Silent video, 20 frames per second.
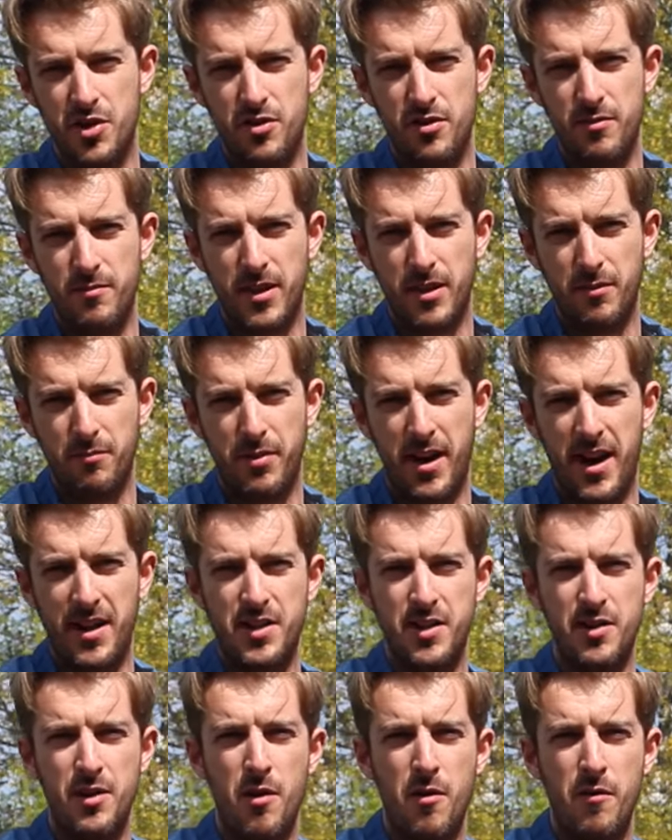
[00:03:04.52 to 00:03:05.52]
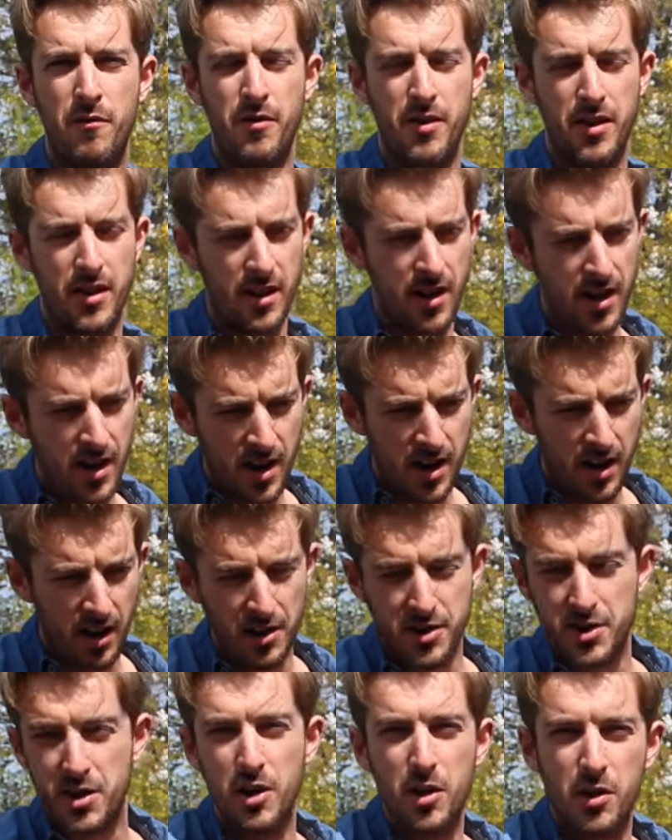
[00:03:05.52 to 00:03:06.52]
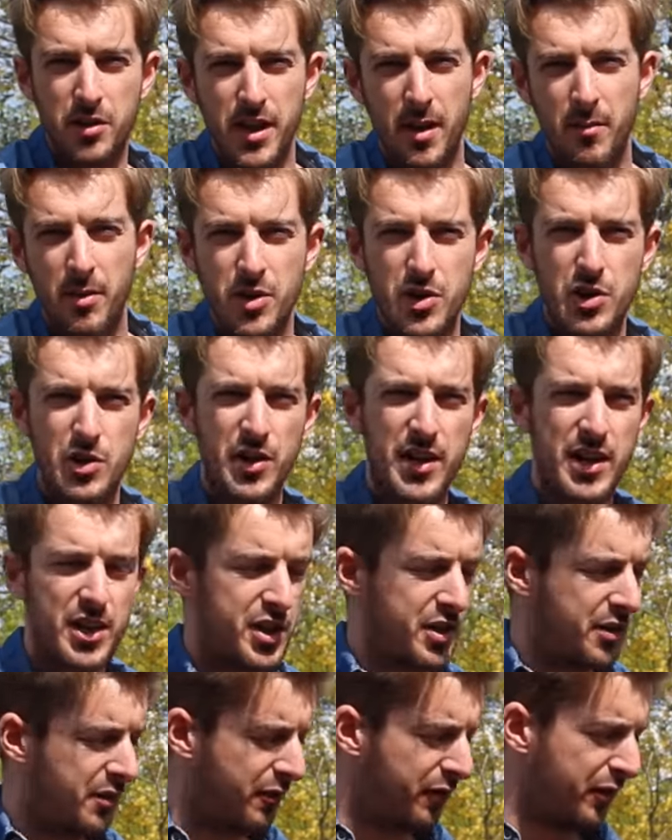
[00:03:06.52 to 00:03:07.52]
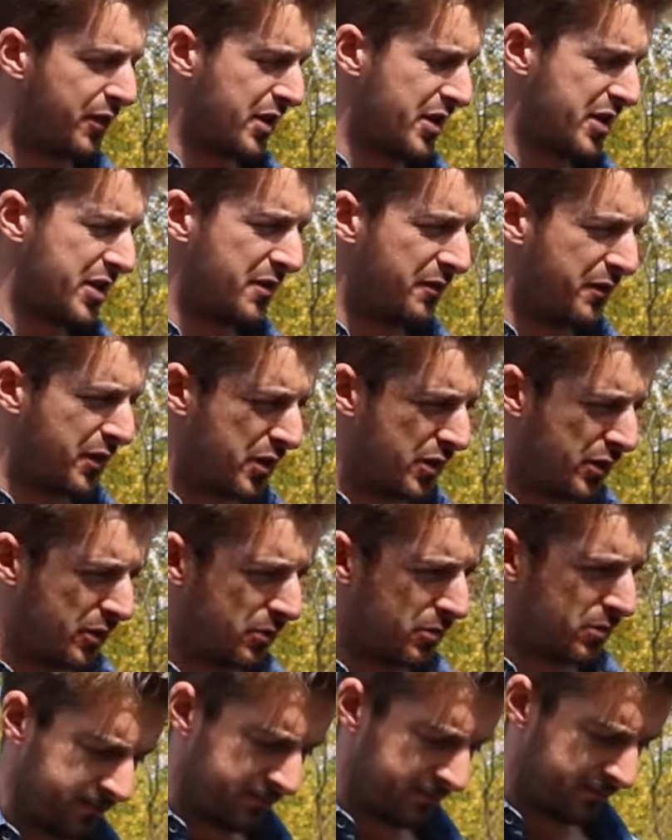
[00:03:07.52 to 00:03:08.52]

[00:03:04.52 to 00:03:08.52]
strumming pattern over it. A slow demonstration, first of all.